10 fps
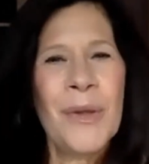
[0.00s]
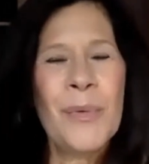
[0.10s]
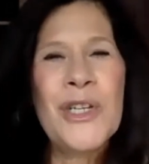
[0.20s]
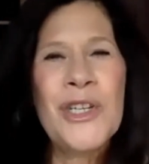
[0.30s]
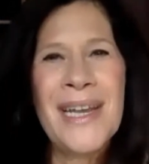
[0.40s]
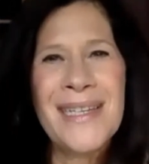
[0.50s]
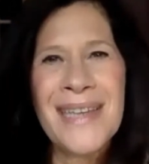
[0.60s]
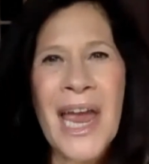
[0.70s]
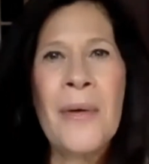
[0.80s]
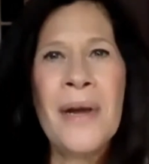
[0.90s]
which she has
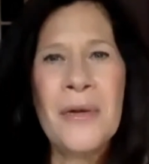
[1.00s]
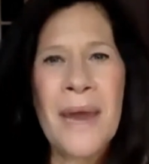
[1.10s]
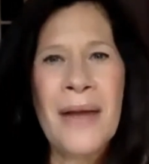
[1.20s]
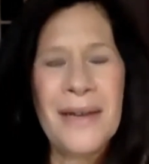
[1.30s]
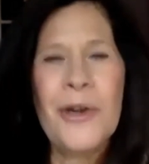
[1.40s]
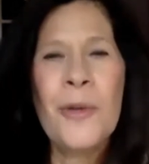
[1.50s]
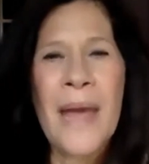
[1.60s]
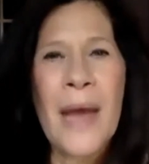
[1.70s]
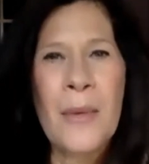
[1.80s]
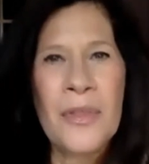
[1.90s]
carried around in her
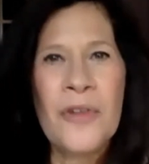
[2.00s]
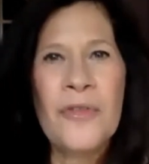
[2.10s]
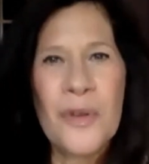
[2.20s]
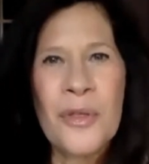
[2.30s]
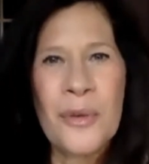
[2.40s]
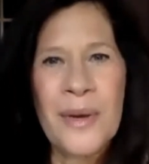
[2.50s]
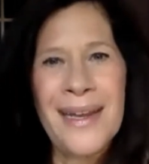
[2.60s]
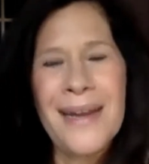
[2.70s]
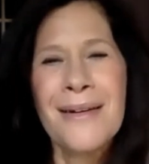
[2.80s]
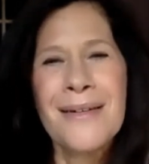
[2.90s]
bag with her for 30
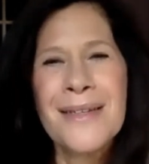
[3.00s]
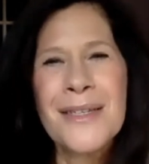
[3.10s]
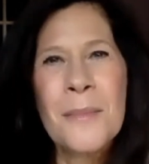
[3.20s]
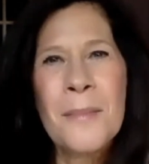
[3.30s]
years.